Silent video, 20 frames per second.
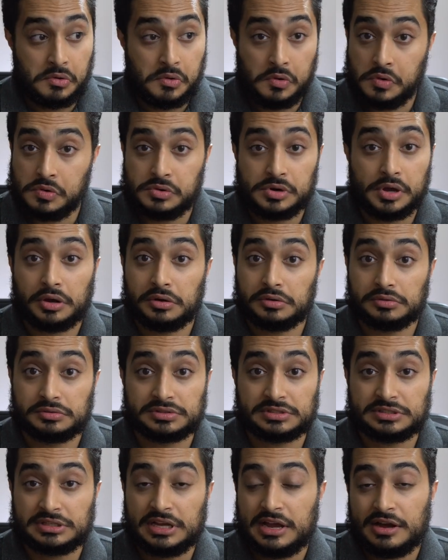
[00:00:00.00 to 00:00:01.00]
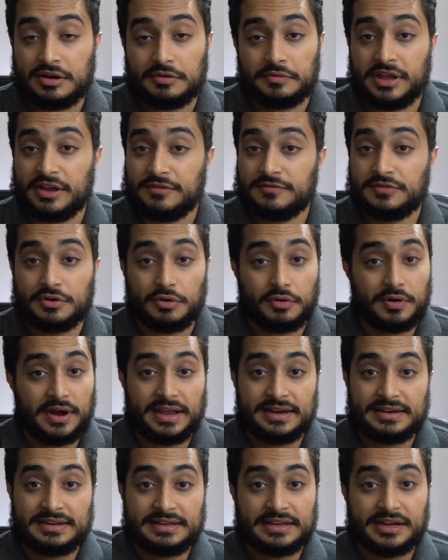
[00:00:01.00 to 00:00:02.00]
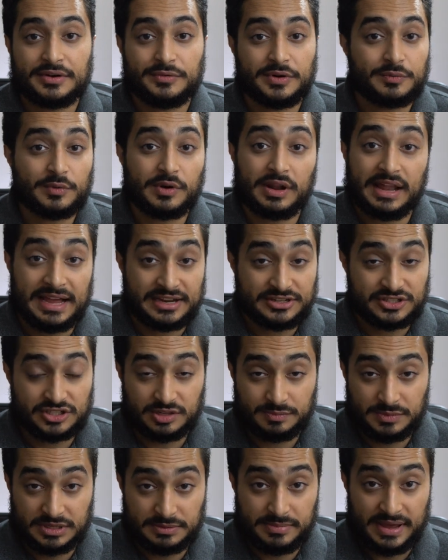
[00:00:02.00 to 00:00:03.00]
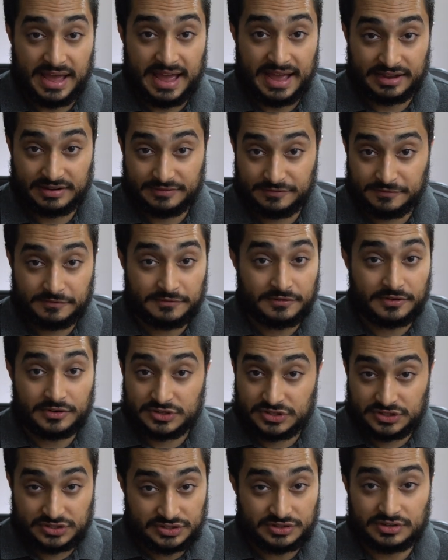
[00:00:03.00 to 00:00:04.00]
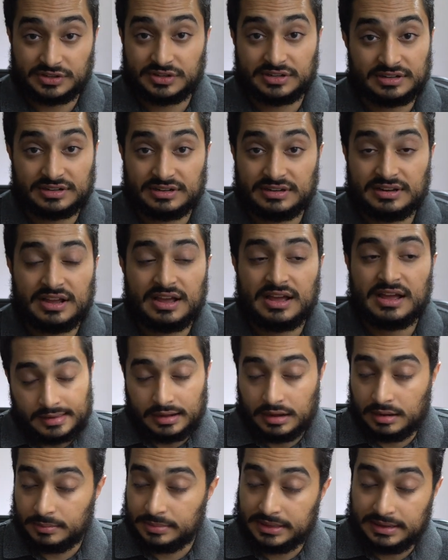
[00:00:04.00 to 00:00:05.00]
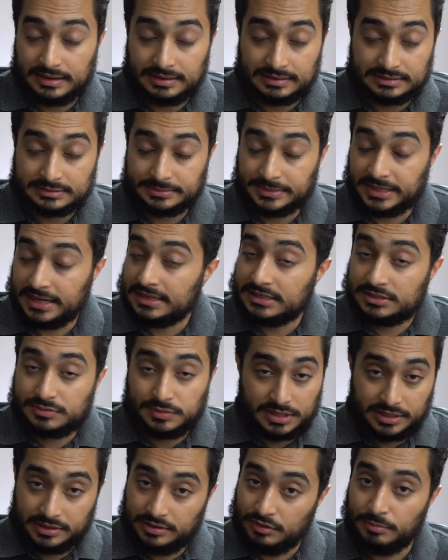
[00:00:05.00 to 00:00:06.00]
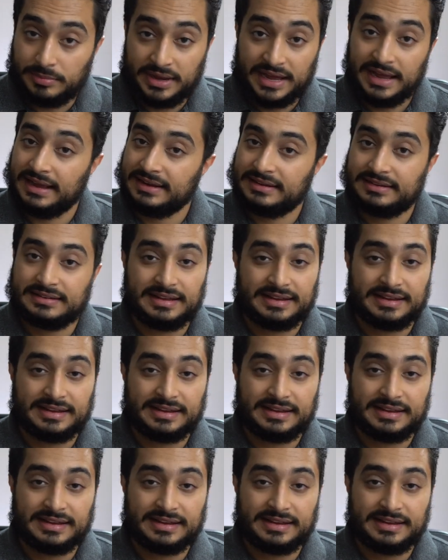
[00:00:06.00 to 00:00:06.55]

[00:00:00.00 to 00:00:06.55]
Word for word: Who knows? We have no idea when we'll actually be back for certain. I'll be honest, man, I just want to go back.